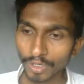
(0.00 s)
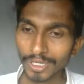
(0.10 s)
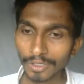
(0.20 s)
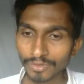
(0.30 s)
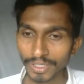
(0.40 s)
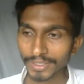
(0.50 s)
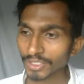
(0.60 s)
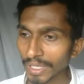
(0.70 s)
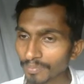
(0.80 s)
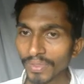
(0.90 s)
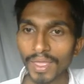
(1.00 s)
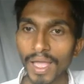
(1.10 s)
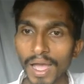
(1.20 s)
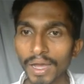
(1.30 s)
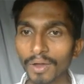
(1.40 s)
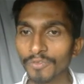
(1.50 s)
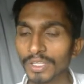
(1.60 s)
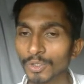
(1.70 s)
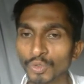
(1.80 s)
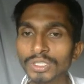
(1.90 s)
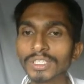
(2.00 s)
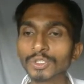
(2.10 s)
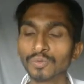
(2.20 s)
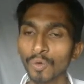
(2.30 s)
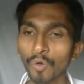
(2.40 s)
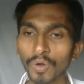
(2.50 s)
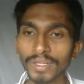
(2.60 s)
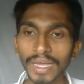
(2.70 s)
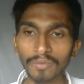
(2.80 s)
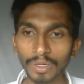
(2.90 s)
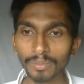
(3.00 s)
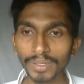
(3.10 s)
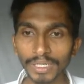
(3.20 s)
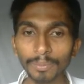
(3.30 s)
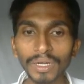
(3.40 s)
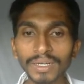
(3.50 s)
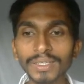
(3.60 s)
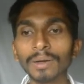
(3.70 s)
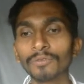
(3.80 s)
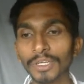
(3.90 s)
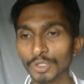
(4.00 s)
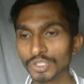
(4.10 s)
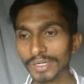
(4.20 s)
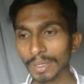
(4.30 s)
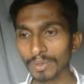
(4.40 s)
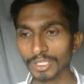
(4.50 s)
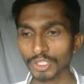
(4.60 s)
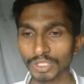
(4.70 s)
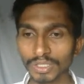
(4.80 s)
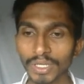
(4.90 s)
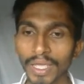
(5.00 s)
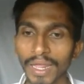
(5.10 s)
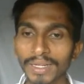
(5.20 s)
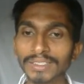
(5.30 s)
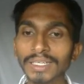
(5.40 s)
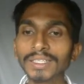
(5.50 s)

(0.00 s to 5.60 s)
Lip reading: live the next time. using this flow only, I will rebuild the video chat application. And exactly